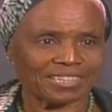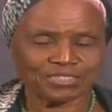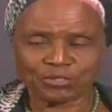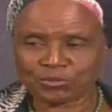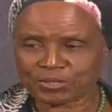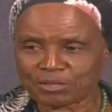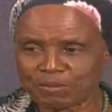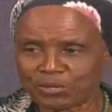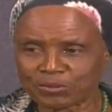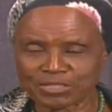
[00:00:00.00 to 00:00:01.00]
You don't see
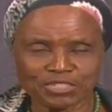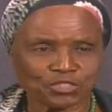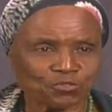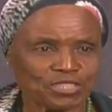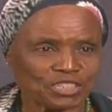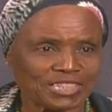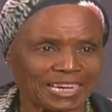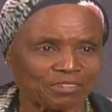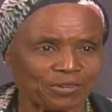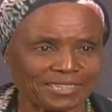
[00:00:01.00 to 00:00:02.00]
me out in the street
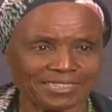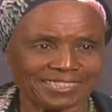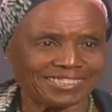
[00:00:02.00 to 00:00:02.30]
staggering.